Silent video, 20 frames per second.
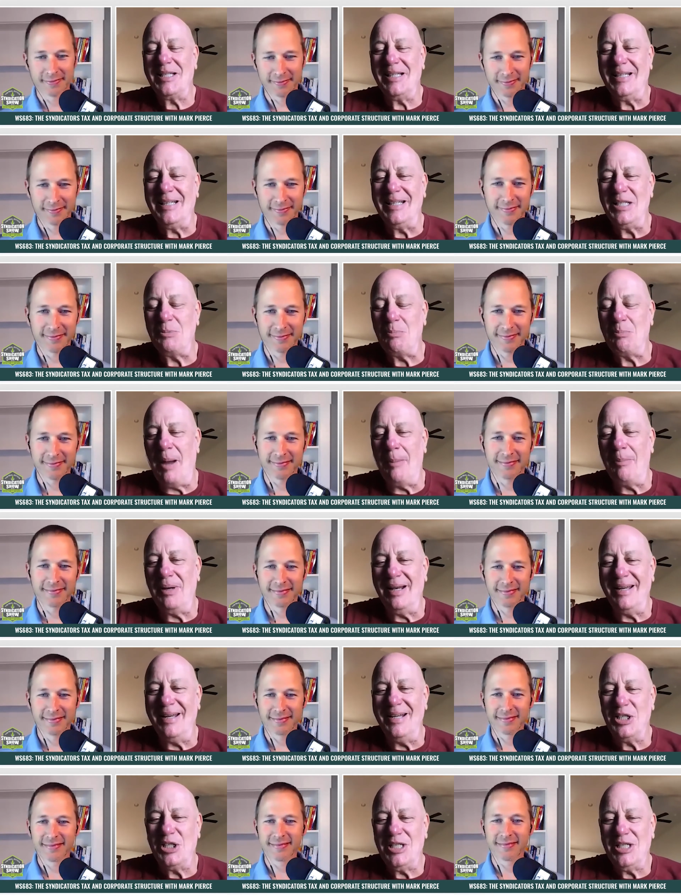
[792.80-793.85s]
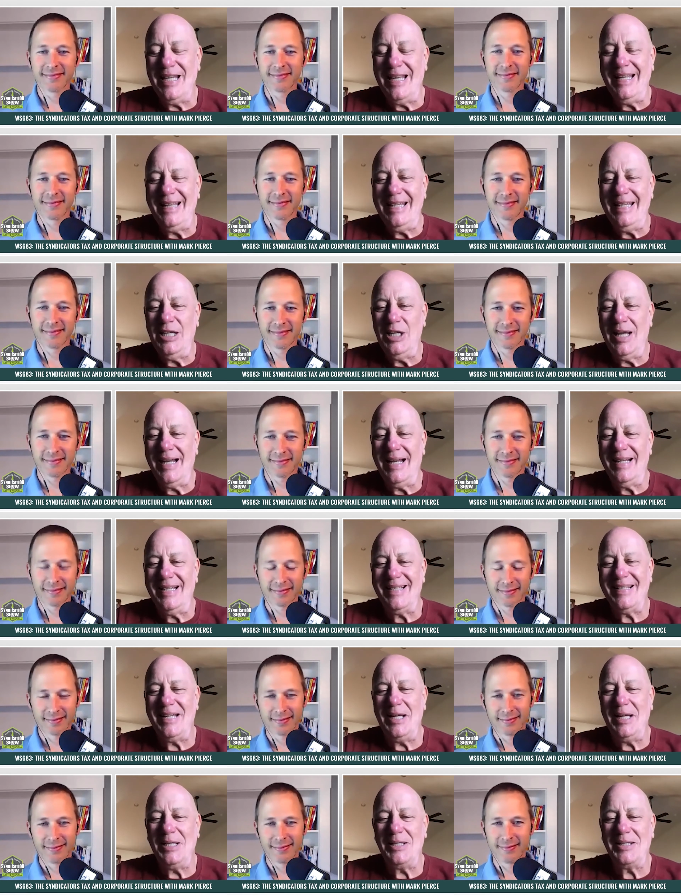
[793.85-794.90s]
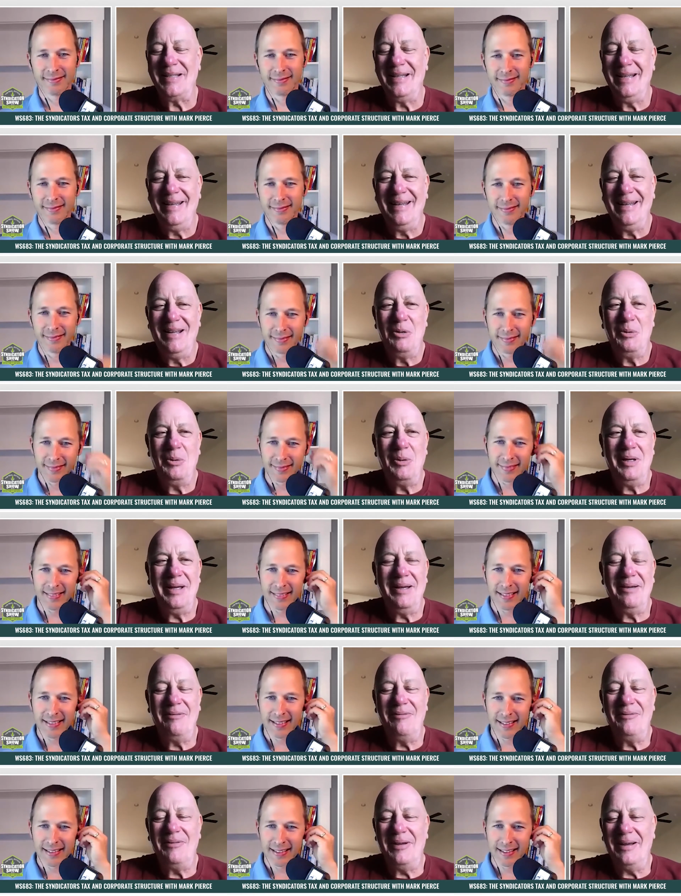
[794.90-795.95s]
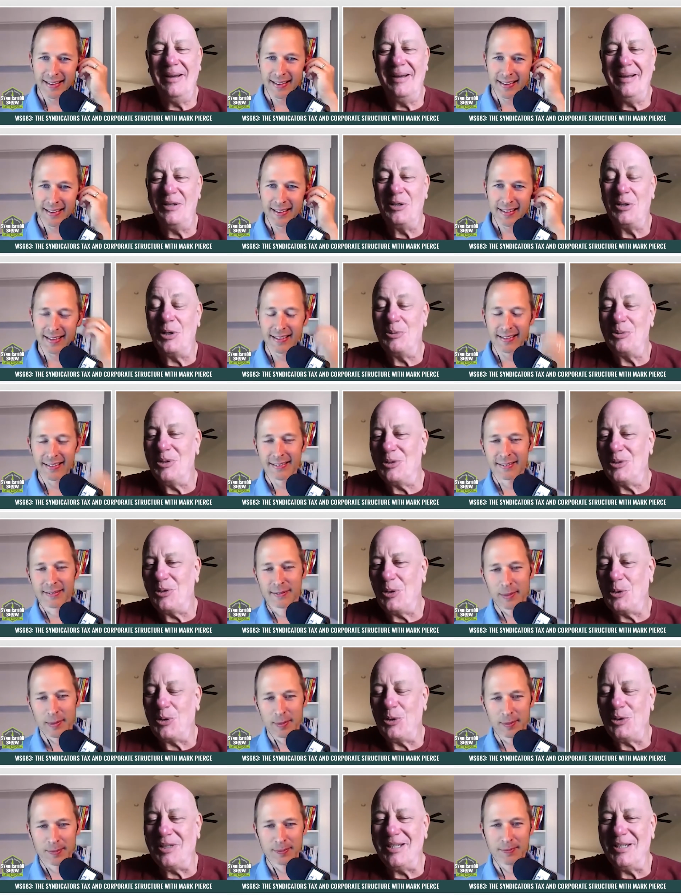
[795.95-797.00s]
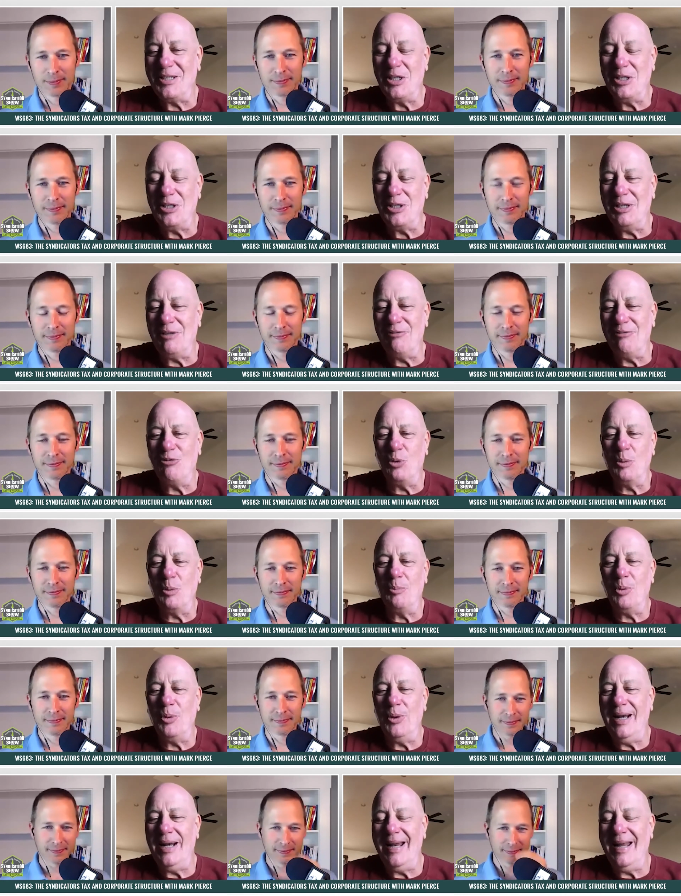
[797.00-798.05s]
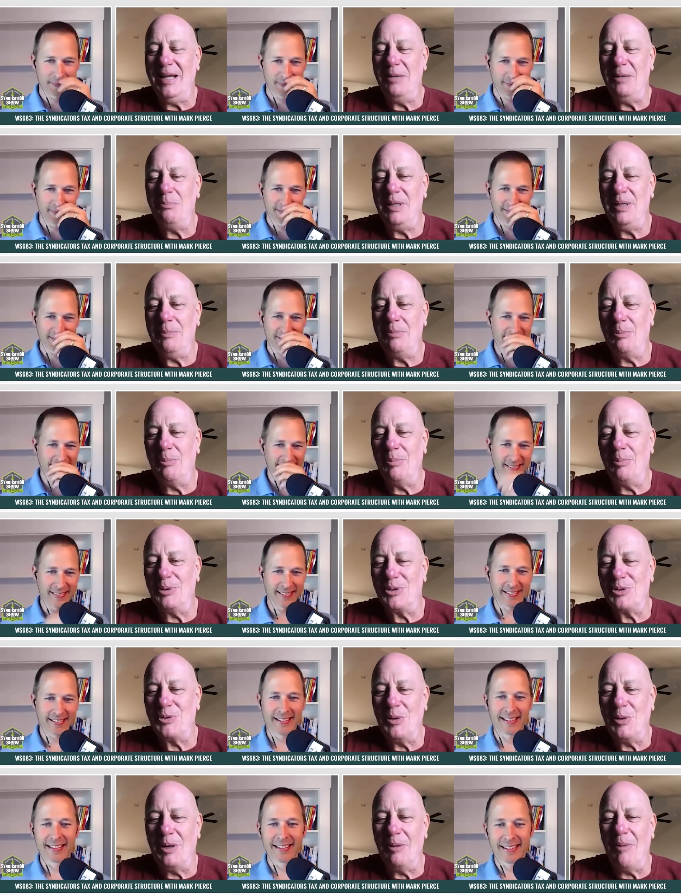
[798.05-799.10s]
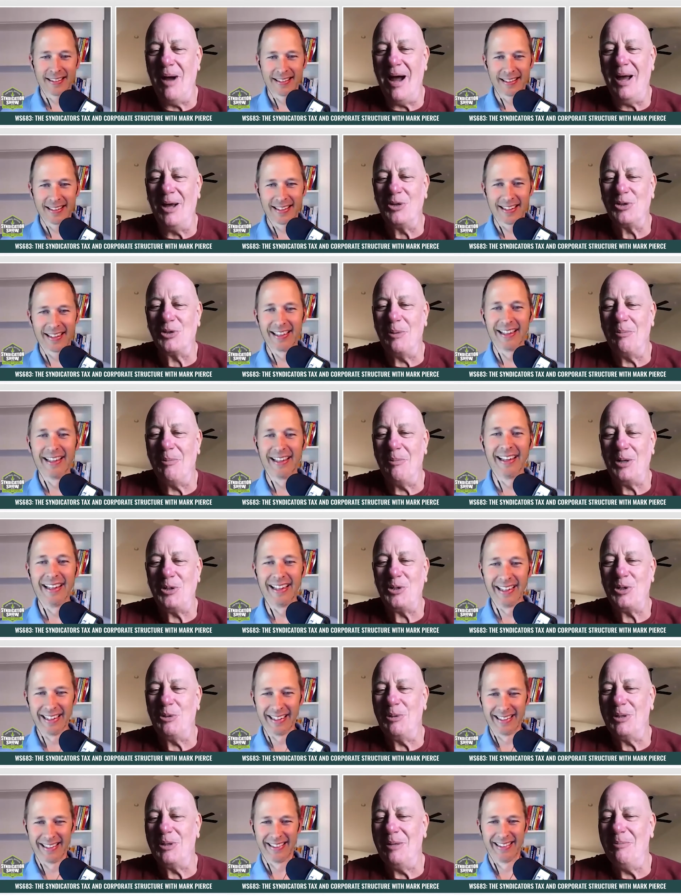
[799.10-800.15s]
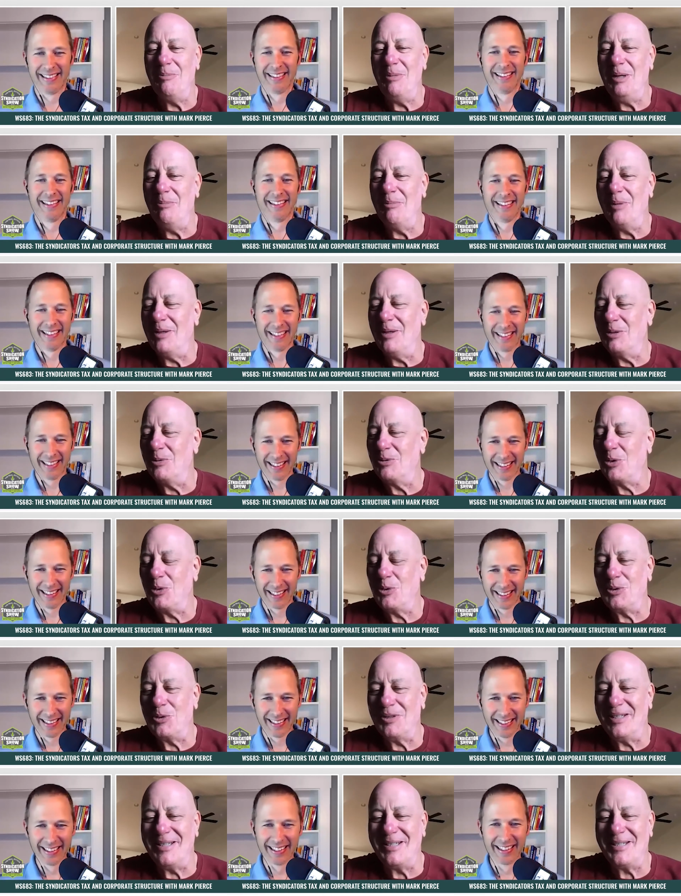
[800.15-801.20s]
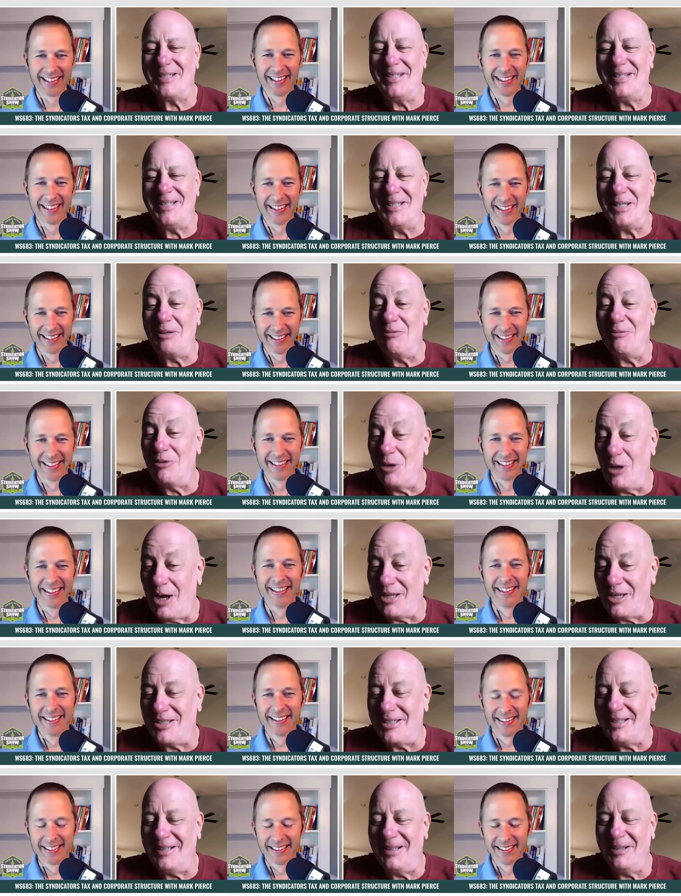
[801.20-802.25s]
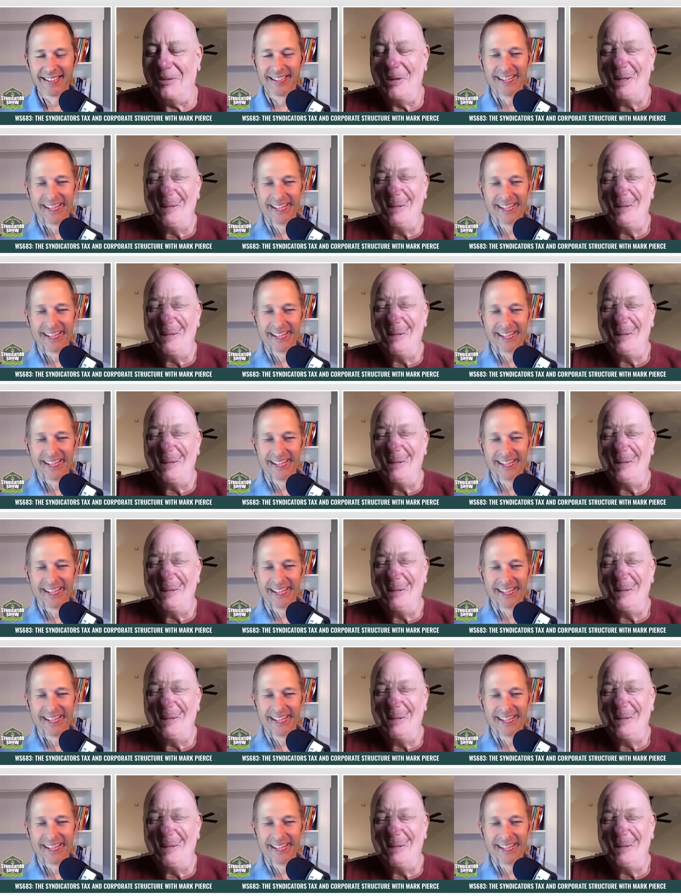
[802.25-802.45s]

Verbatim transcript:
Speaker 1: the least populated state in the United States we have, uh, in terms of social distancing, 4.8 people per square mile. So I'm not sure what they mean by the social distancing for us anyway.